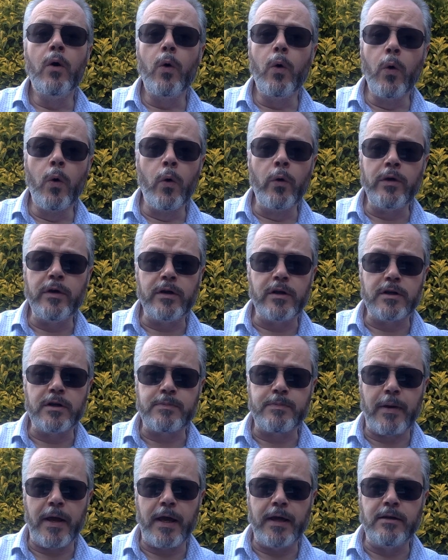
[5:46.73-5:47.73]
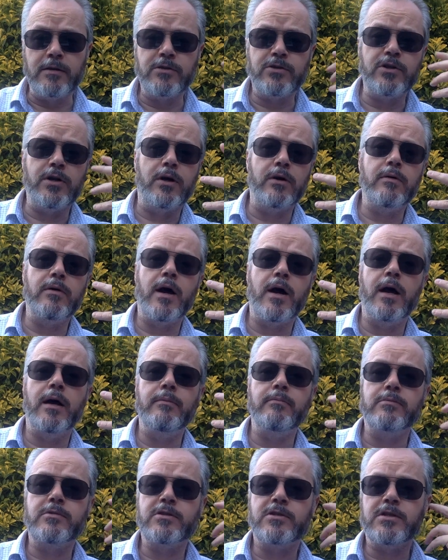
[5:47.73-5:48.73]
or he explains,
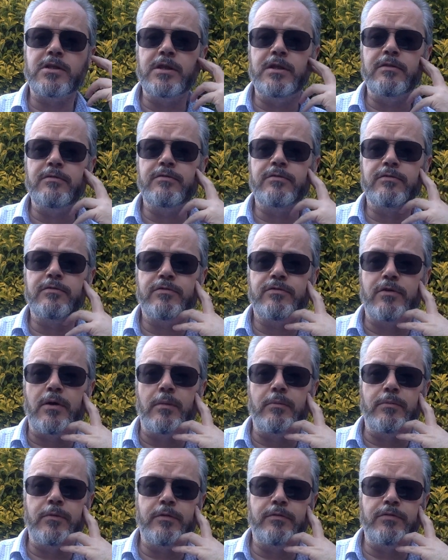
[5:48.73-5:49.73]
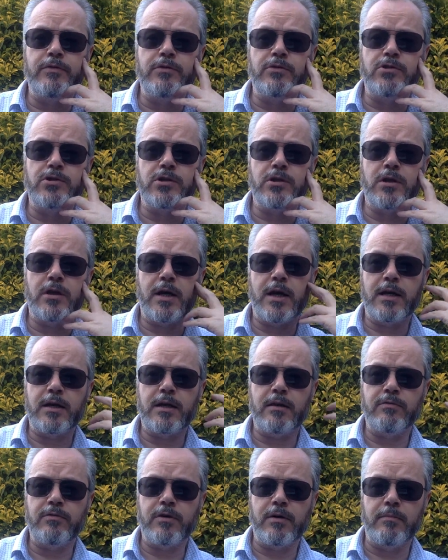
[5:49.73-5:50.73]
I'm Steve from the future, and
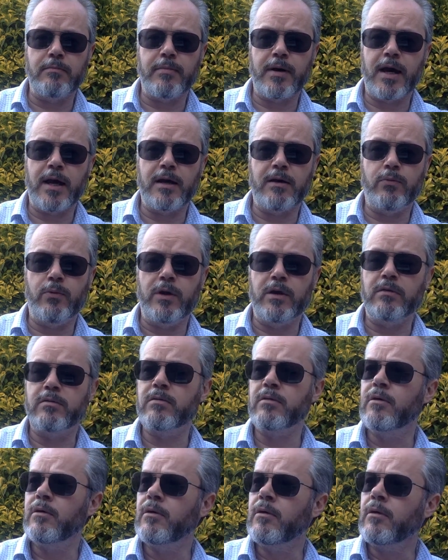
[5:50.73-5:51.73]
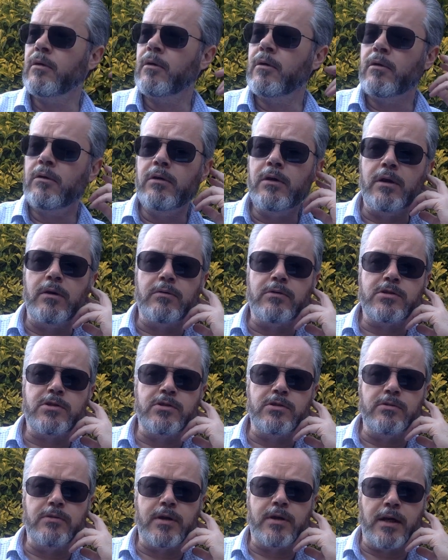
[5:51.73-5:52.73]
I've come back with, a
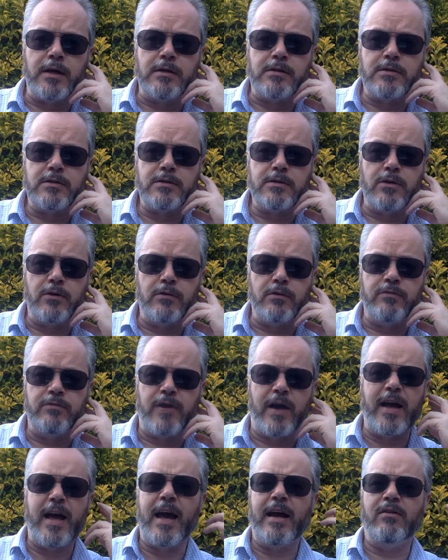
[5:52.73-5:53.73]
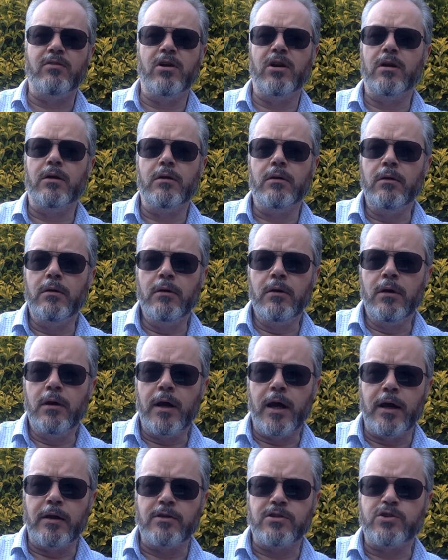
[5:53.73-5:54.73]
suitcase of Viagra
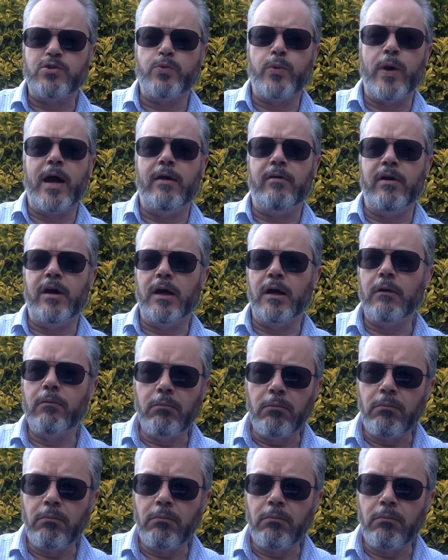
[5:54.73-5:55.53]
and swearing.